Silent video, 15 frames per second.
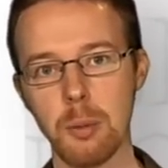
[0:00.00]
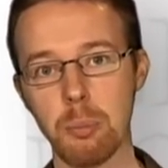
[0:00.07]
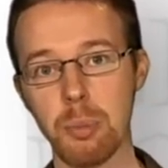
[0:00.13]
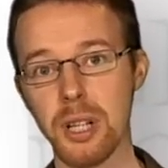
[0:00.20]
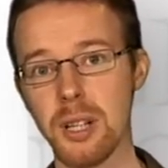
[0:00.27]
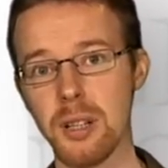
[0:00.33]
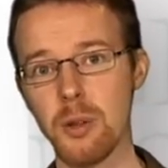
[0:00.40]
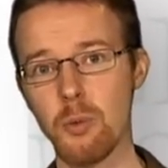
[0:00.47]

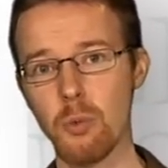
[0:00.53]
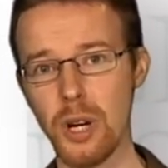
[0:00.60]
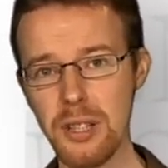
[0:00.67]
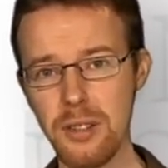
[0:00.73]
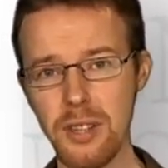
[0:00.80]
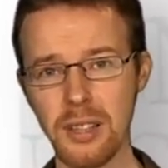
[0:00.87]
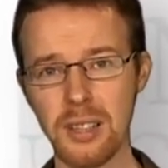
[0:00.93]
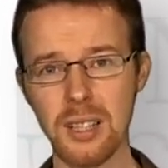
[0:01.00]
But
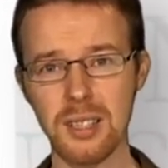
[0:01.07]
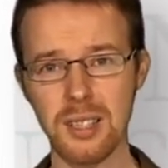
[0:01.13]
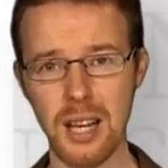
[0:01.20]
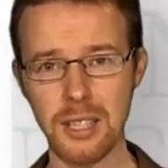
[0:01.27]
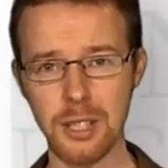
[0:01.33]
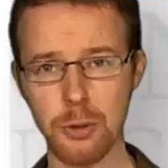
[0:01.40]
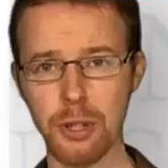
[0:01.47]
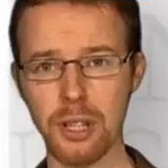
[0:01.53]
one thing that
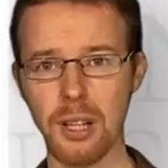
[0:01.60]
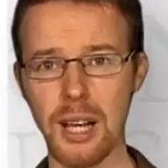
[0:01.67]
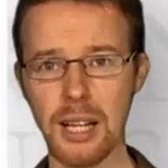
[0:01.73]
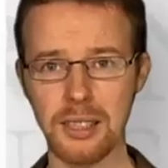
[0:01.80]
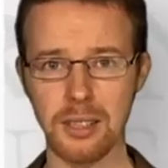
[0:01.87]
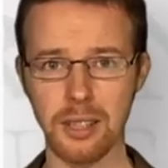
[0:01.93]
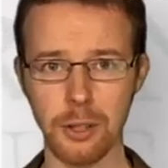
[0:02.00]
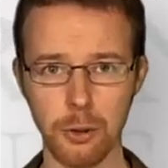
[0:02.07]
Sanskrit,
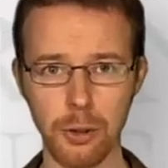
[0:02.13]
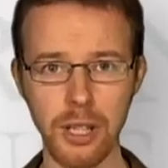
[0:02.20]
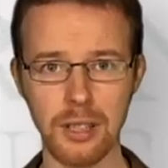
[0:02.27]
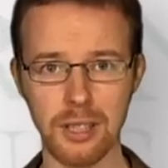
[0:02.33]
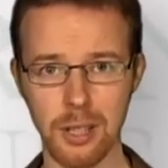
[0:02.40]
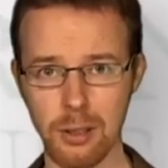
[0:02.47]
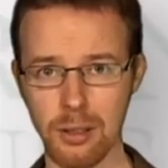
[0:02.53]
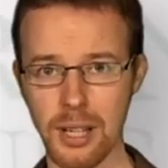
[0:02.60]
Latin, and
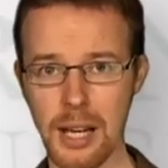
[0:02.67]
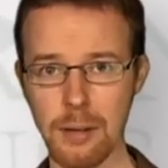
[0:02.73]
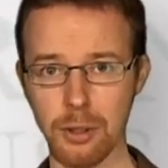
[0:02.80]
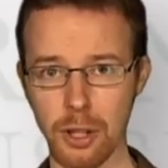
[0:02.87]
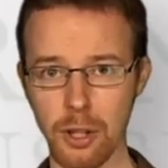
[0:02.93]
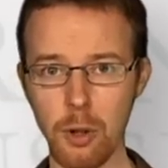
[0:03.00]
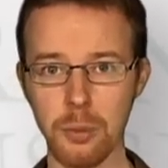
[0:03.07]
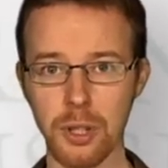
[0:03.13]
Greek certainly have
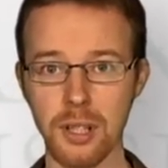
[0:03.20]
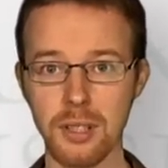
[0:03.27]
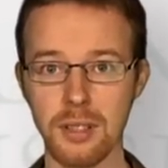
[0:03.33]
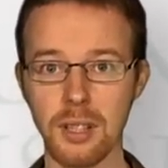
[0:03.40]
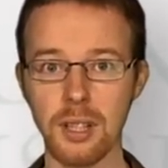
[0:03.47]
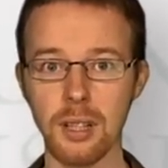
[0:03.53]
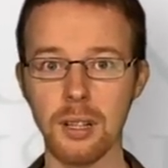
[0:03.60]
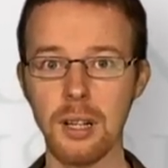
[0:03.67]
in common is
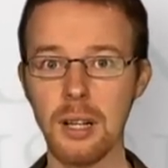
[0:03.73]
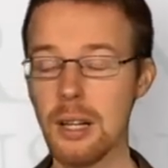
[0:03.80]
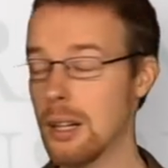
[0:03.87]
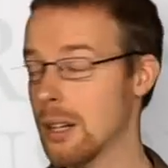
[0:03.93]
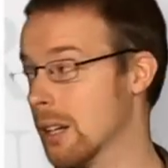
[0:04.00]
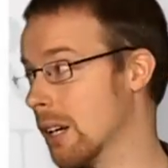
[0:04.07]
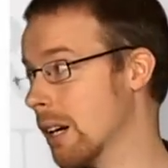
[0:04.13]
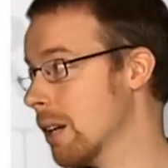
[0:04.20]
the
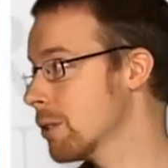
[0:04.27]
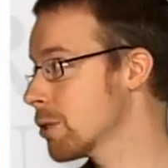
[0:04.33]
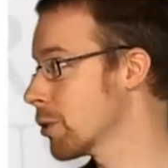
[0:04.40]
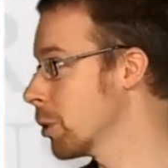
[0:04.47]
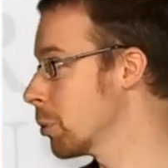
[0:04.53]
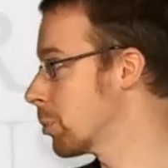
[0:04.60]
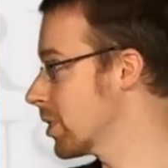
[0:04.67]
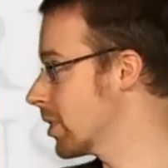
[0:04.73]

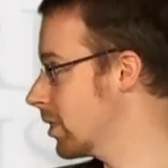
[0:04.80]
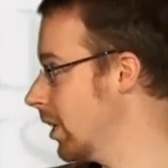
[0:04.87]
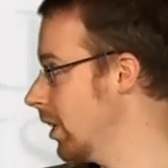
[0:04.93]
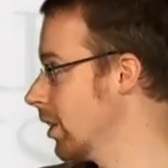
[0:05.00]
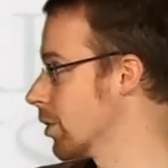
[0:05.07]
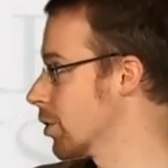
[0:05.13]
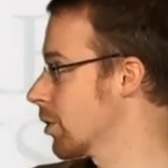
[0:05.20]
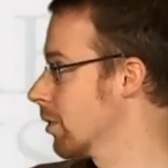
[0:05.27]
cultural
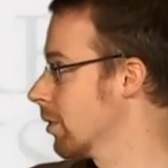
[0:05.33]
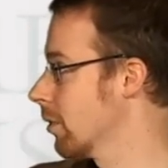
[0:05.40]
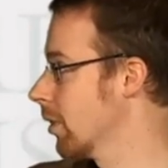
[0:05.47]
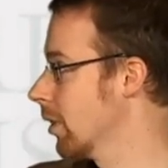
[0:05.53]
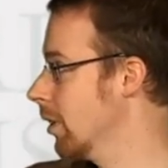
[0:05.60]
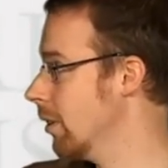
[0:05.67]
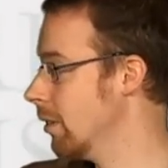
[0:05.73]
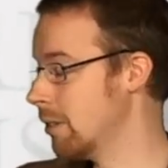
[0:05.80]
prestige
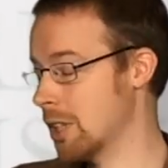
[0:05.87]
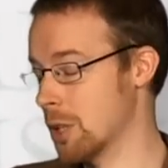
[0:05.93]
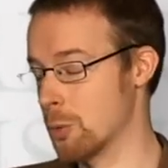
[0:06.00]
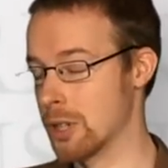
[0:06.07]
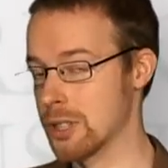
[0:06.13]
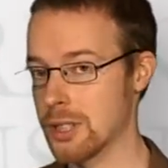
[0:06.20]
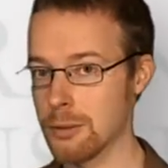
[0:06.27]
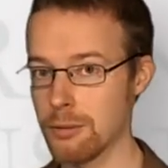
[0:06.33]
they
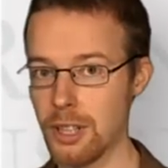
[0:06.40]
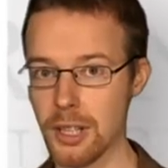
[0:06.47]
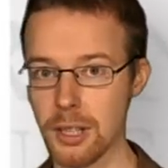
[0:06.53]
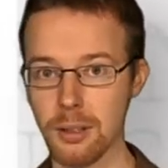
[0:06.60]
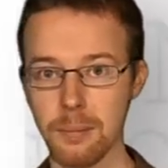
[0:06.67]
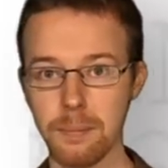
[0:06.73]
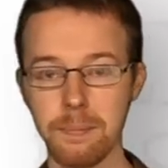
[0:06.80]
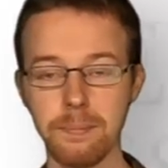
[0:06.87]
once
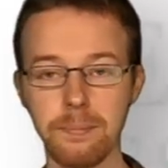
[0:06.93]
conveyed.